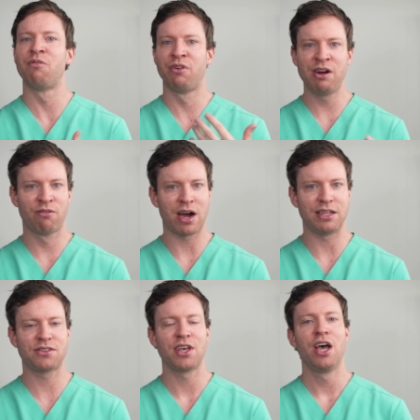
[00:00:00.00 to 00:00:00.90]
it
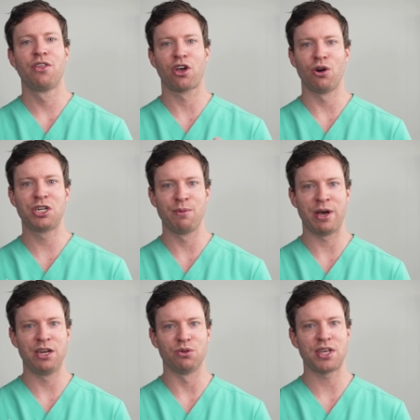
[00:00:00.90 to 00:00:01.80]
rewrites the coaching
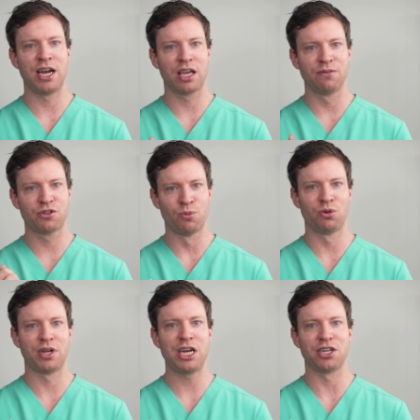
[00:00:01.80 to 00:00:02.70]
manuals and it gives
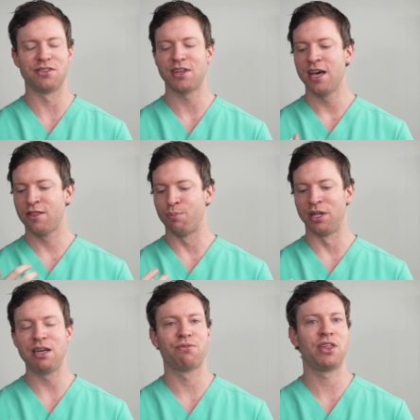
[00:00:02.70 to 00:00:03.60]
small nations the
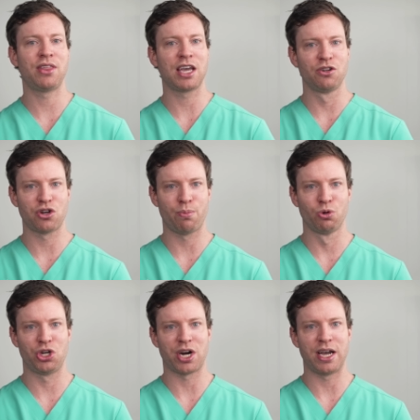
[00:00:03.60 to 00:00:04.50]
belief that they can
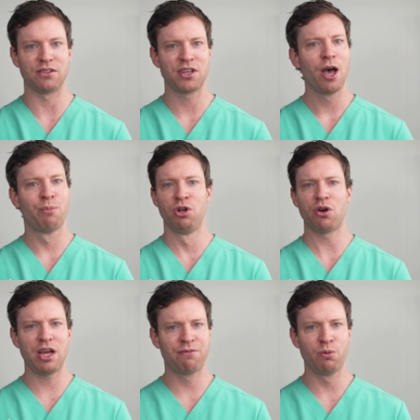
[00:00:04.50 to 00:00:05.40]
topple giants but
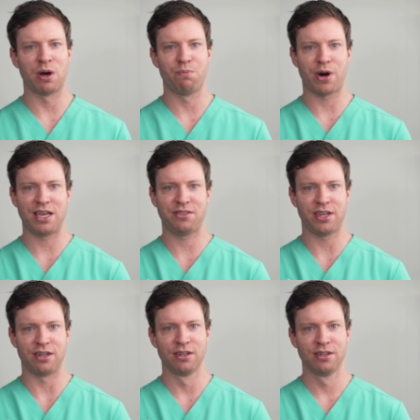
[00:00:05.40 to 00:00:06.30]
not everyone buys in.